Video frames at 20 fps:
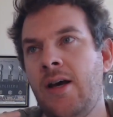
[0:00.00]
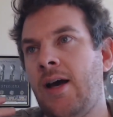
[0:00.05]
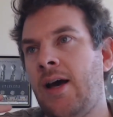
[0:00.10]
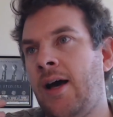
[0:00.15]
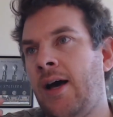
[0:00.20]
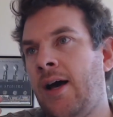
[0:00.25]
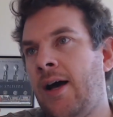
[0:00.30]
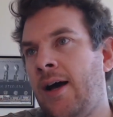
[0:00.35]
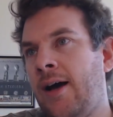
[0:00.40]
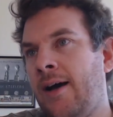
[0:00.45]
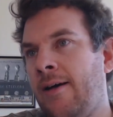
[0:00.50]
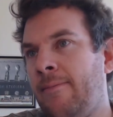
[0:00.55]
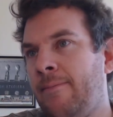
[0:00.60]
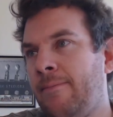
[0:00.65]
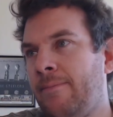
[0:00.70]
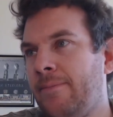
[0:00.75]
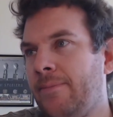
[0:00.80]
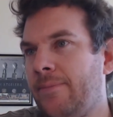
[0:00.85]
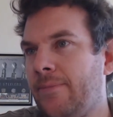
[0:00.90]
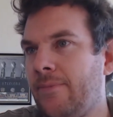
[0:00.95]

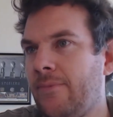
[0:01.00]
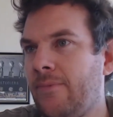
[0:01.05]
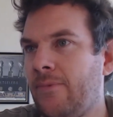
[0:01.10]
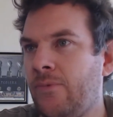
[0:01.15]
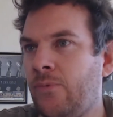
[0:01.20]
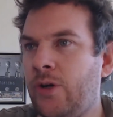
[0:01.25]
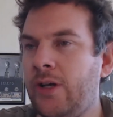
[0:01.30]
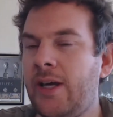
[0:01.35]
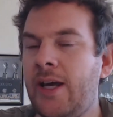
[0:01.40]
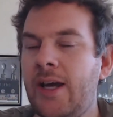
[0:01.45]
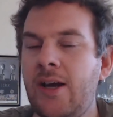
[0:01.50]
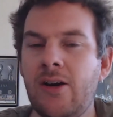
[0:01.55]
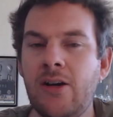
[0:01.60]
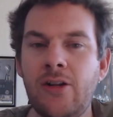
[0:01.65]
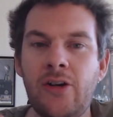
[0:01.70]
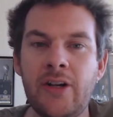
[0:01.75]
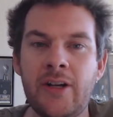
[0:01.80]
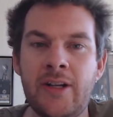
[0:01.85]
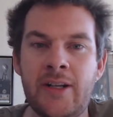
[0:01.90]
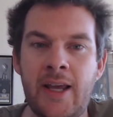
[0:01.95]
We hear a
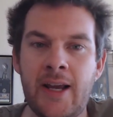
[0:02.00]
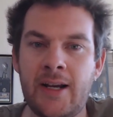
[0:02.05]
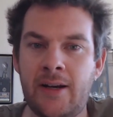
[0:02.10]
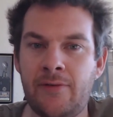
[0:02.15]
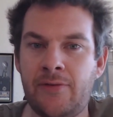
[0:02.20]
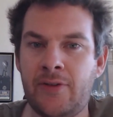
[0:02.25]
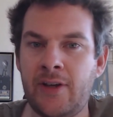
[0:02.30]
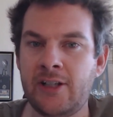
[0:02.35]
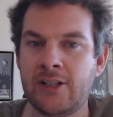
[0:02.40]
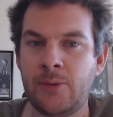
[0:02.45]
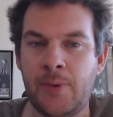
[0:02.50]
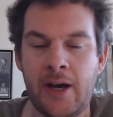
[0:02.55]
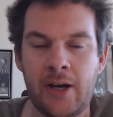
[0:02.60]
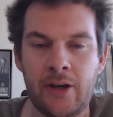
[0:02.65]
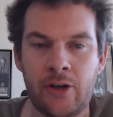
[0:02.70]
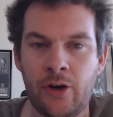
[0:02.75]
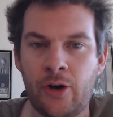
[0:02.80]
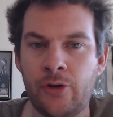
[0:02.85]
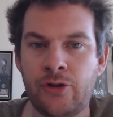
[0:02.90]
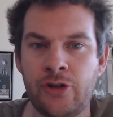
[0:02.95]
lot of negative things about
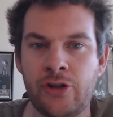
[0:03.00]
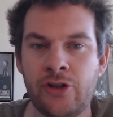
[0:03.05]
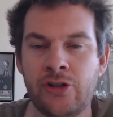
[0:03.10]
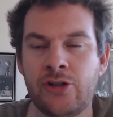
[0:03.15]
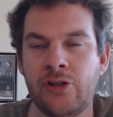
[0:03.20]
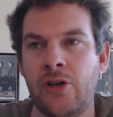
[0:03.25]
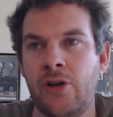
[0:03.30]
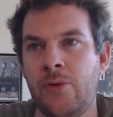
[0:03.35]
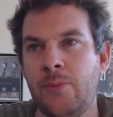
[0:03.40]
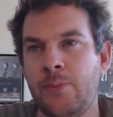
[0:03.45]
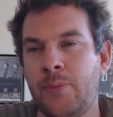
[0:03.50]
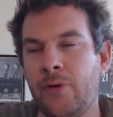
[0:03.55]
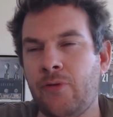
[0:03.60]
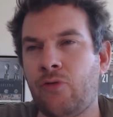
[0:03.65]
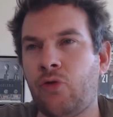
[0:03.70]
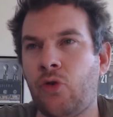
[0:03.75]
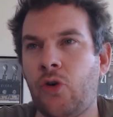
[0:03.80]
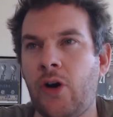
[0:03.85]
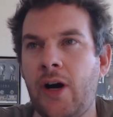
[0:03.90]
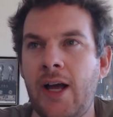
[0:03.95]
coaches, but
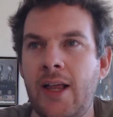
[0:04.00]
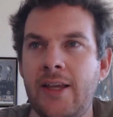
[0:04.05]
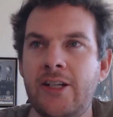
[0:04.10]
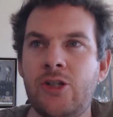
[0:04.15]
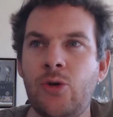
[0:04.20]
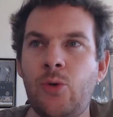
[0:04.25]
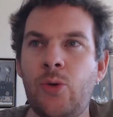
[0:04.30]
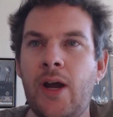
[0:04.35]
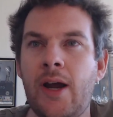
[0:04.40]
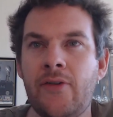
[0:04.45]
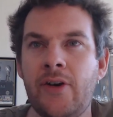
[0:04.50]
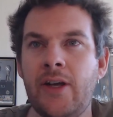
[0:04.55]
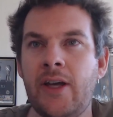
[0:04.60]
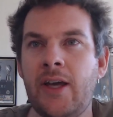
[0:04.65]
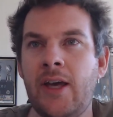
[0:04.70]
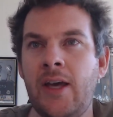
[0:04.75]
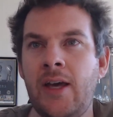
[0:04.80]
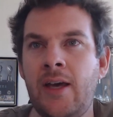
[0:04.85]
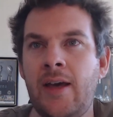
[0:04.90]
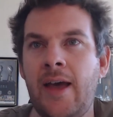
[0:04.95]
rarely do we ever
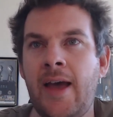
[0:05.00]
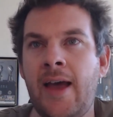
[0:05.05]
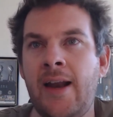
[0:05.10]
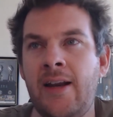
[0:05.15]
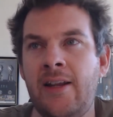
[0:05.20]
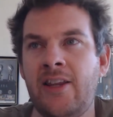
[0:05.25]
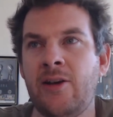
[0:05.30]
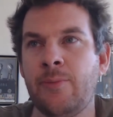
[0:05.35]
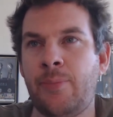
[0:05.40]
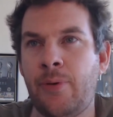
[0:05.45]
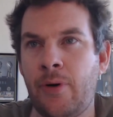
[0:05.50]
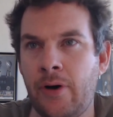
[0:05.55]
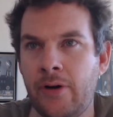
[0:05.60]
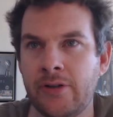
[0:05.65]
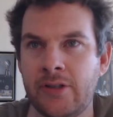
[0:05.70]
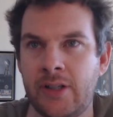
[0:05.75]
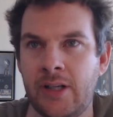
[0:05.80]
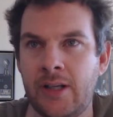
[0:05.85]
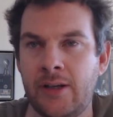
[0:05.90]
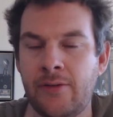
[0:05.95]
hear anything
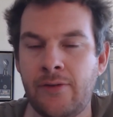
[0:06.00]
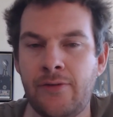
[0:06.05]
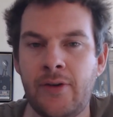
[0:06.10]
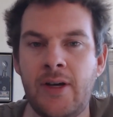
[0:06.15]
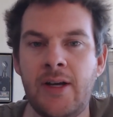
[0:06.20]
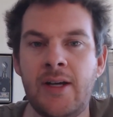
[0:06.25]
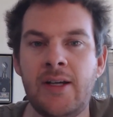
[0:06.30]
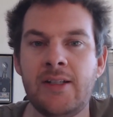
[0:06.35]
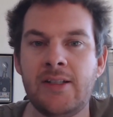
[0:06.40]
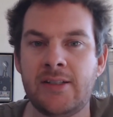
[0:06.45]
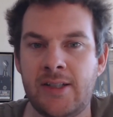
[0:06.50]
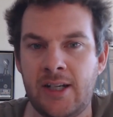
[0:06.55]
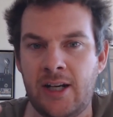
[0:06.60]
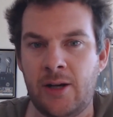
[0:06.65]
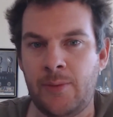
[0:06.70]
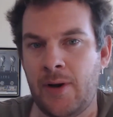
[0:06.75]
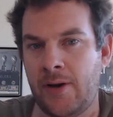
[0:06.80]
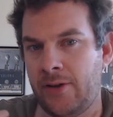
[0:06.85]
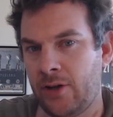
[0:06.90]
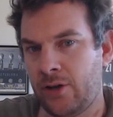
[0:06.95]
positive said
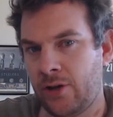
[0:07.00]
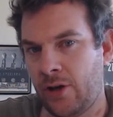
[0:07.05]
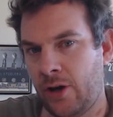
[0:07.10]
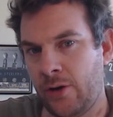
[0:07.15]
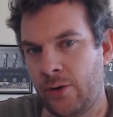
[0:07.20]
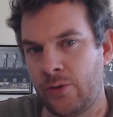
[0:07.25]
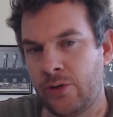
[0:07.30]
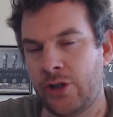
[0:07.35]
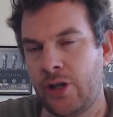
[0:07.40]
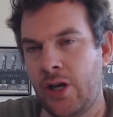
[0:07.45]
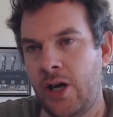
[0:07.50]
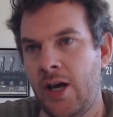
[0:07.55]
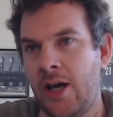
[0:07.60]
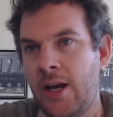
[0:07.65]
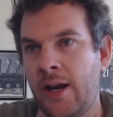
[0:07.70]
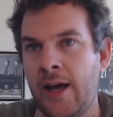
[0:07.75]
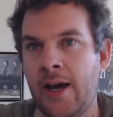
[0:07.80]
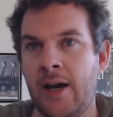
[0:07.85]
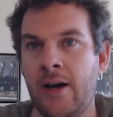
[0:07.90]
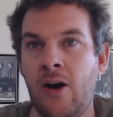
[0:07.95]
about the coach.
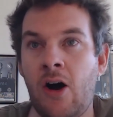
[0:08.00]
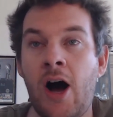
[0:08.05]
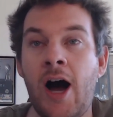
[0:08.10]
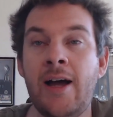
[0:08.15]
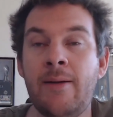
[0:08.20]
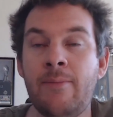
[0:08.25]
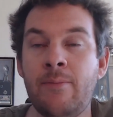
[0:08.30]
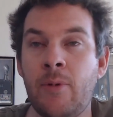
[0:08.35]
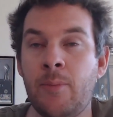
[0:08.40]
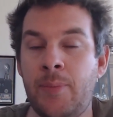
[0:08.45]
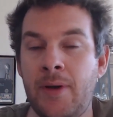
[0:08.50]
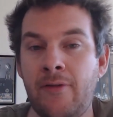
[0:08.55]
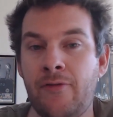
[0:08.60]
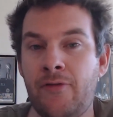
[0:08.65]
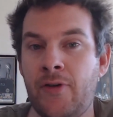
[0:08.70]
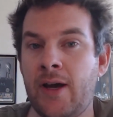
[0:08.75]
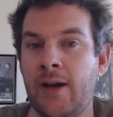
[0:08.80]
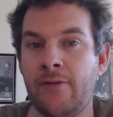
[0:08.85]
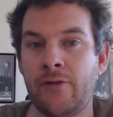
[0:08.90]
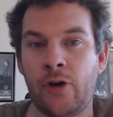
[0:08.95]
Now, I'm a big
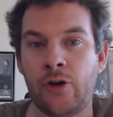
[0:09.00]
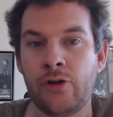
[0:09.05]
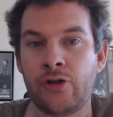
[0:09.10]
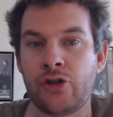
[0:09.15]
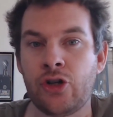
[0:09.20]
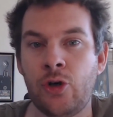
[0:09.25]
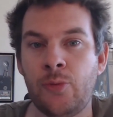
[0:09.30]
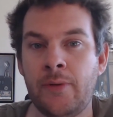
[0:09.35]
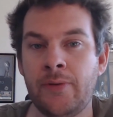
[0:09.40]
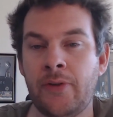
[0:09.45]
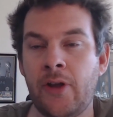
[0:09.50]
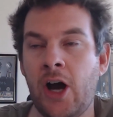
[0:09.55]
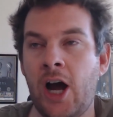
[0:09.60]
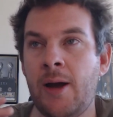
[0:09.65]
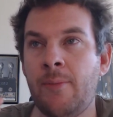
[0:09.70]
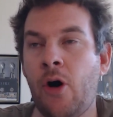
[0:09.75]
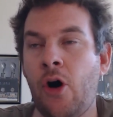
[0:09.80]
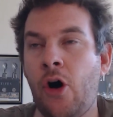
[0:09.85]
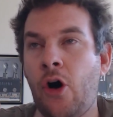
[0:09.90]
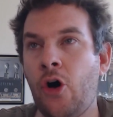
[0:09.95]
fan of Coach Tomlin.
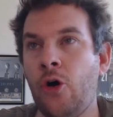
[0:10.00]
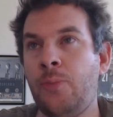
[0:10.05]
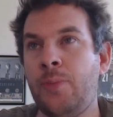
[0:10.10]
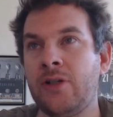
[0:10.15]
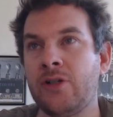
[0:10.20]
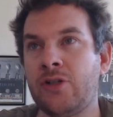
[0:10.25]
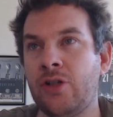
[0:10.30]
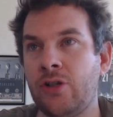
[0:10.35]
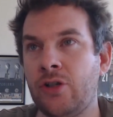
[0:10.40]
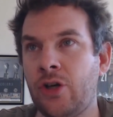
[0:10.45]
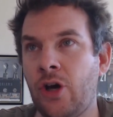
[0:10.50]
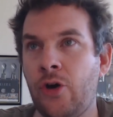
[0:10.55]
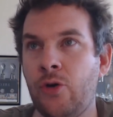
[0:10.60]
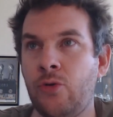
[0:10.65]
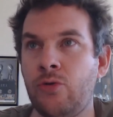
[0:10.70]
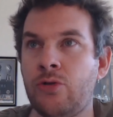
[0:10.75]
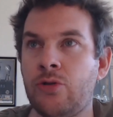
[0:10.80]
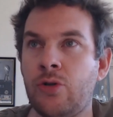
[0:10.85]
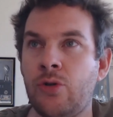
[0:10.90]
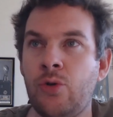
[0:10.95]
I'm hoping to go
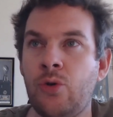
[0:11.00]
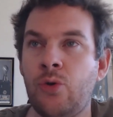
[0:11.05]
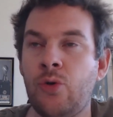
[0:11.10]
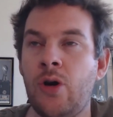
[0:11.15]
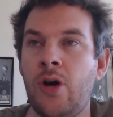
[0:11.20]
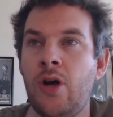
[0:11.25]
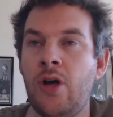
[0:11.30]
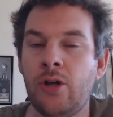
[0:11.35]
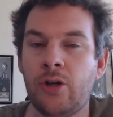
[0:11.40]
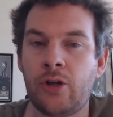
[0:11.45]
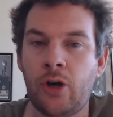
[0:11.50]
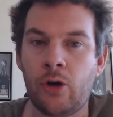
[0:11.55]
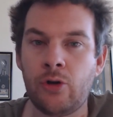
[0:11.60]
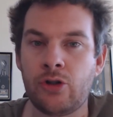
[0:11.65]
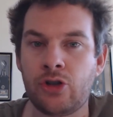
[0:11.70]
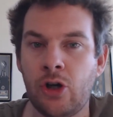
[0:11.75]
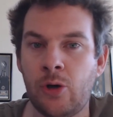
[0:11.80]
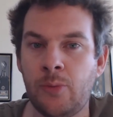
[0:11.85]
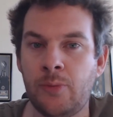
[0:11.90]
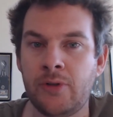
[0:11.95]
to Coach
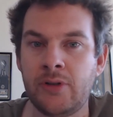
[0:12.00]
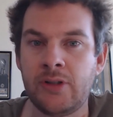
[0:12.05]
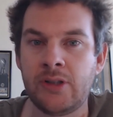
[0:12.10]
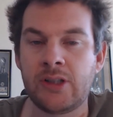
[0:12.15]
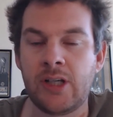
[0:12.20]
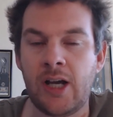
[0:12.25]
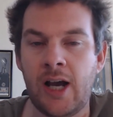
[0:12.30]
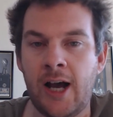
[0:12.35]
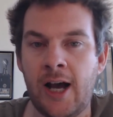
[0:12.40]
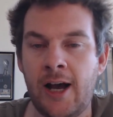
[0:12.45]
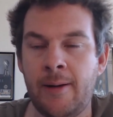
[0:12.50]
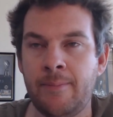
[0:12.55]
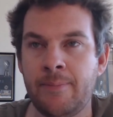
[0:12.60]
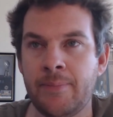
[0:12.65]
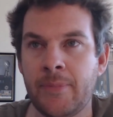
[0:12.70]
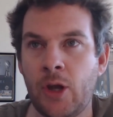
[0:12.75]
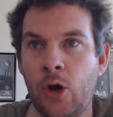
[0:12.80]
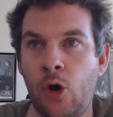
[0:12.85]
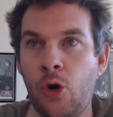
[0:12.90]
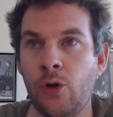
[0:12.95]
Tomlin's
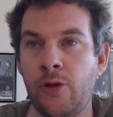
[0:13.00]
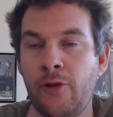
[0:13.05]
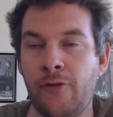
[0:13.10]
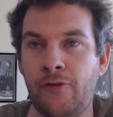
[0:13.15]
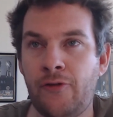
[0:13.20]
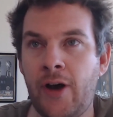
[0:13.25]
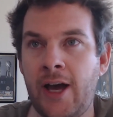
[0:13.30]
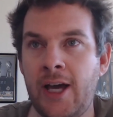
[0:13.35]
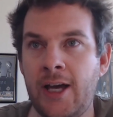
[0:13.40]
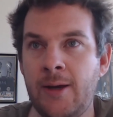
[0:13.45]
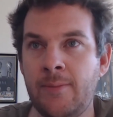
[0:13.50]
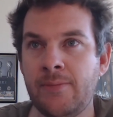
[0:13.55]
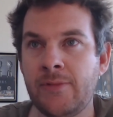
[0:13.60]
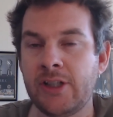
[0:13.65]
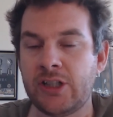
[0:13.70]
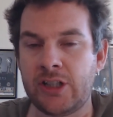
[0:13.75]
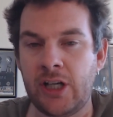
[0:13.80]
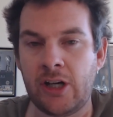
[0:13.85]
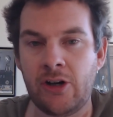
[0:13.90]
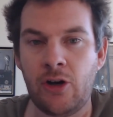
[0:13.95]
Hall of Fame
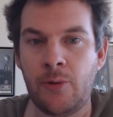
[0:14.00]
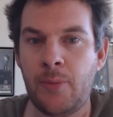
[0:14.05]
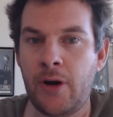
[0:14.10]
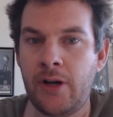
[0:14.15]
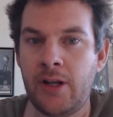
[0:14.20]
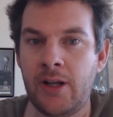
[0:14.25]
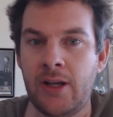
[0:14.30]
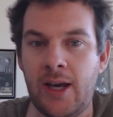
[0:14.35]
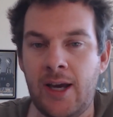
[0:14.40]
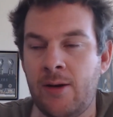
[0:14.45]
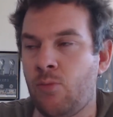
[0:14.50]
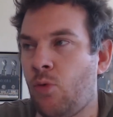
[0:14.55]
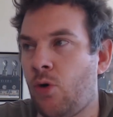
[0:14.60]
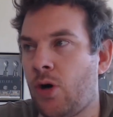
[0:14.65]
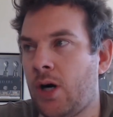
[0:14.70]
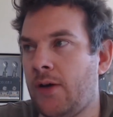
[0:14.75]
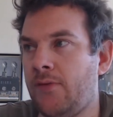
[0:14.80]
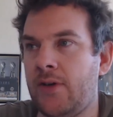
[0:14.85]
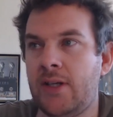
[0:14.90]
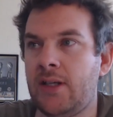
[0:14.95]
ceremony in
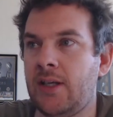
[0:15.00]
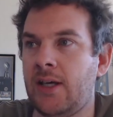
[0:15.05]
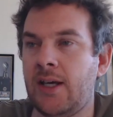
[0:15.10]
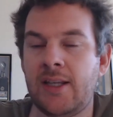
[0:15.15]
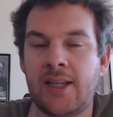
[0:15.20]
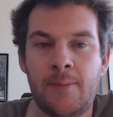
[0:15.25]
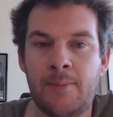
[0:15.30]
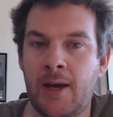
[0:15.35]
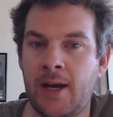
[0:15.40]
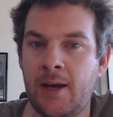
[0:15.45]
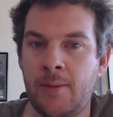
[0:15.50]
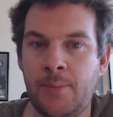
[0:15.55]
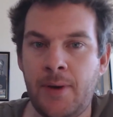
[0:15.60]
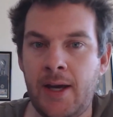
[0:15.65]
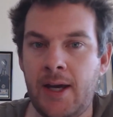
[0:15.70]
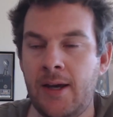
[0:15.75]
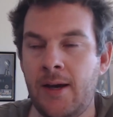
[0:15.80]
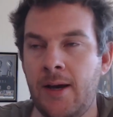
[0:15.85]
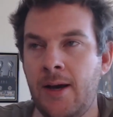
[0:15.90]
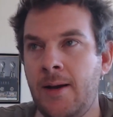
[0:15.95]
whatever year that may
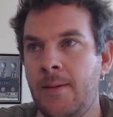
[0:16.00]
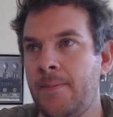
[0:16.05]
be.